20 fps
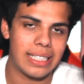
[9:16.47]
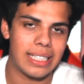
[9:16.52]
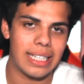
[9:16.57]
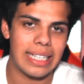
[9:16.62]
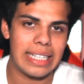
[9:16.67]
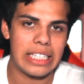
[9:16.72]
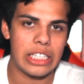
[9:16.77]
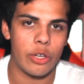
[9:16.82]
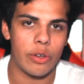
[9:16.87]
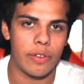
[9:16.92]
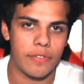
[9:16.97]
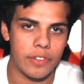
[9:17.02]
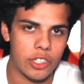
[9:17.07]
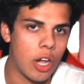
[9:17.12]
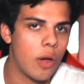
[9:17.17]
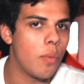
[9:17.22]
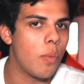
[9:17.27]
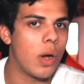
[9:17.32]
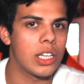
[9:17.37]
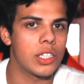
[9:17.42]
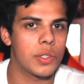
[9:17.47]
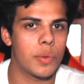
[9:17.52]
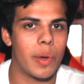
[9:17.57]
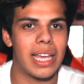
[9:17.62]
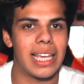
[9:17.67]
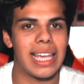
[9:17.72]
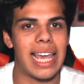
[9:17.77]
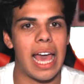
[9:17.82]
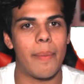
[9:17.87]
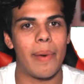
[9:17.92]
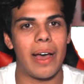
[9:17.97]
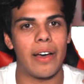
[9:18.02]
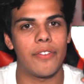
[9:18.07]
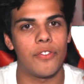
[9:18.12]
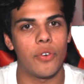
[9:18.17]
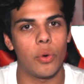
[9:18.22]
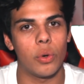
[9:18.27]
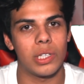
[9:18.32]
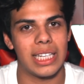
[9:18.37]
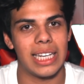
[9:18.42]
to these Louis Vuitton ones, where you get about
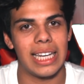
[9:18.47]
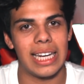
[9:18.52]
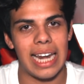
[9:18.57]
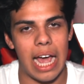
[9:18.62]
14